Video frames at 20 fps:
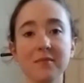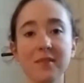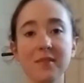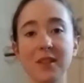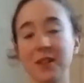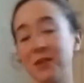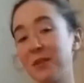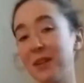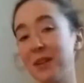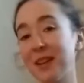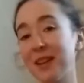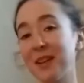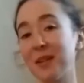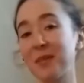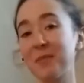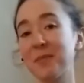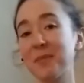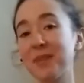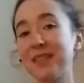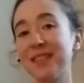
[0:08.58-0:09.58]
So I
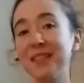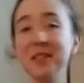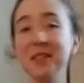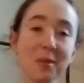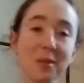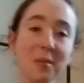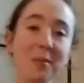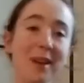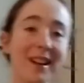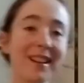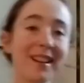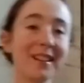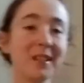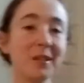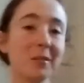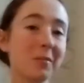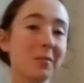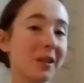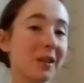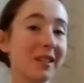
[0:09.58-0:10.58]
am a little behind
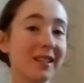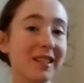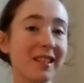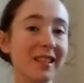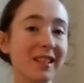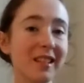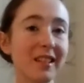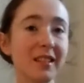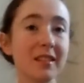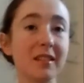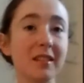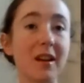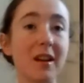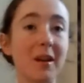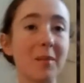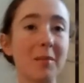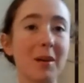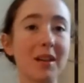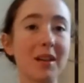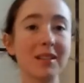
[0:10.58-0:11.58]
opening the
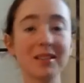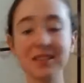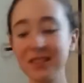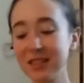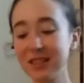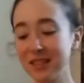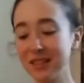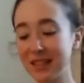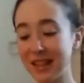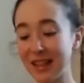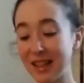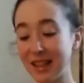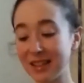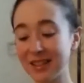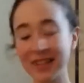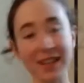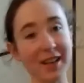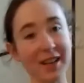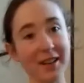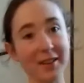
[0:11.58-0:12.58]
Yallah boxes. I
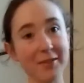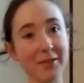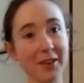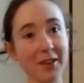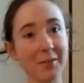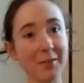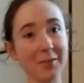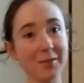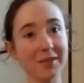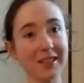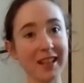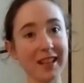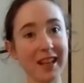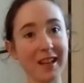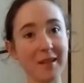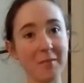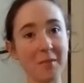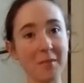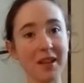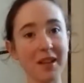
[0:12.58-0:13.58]
actually have April's
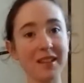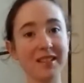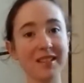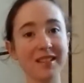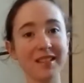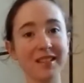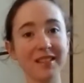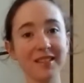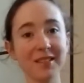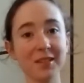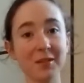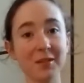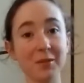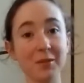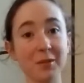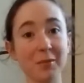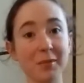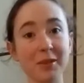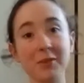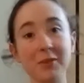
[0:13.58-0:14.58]
and May's here, so
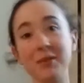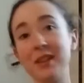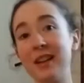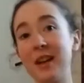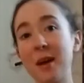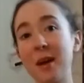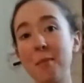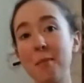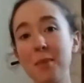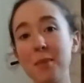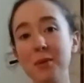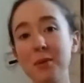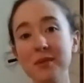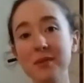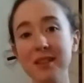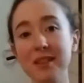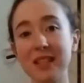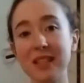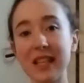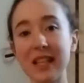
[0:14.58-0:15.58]
we'll be doing
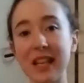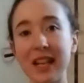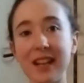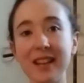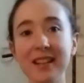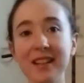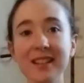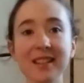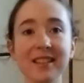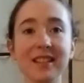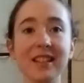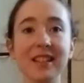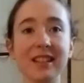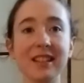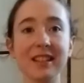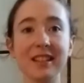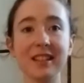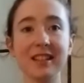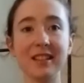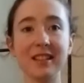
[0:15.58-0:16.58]
both today
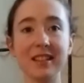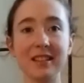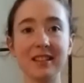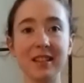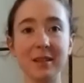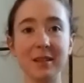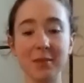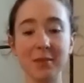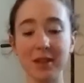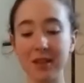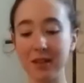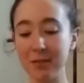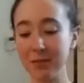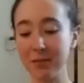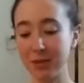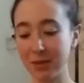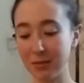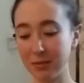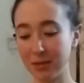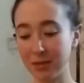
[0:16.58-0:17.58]
at the same time.
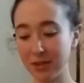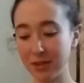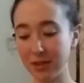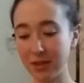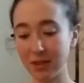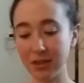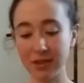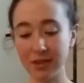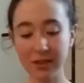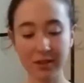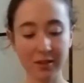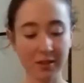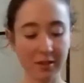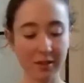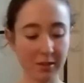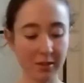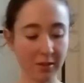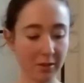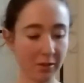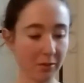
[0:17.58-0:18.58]
So I will start
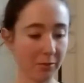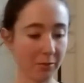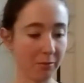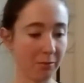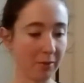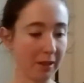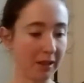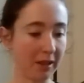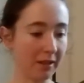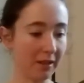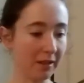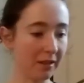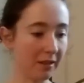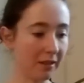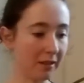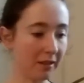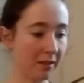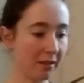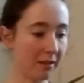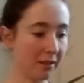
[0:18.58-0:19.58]

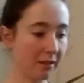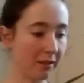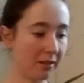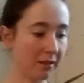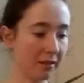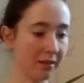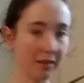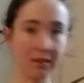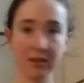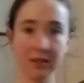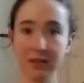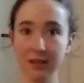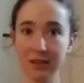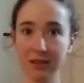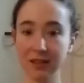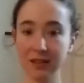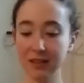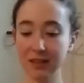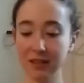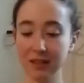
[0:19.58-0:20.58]
with
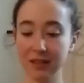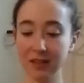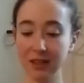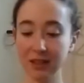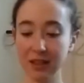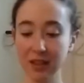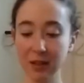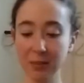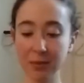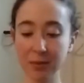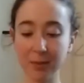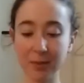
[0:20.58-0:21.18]
the April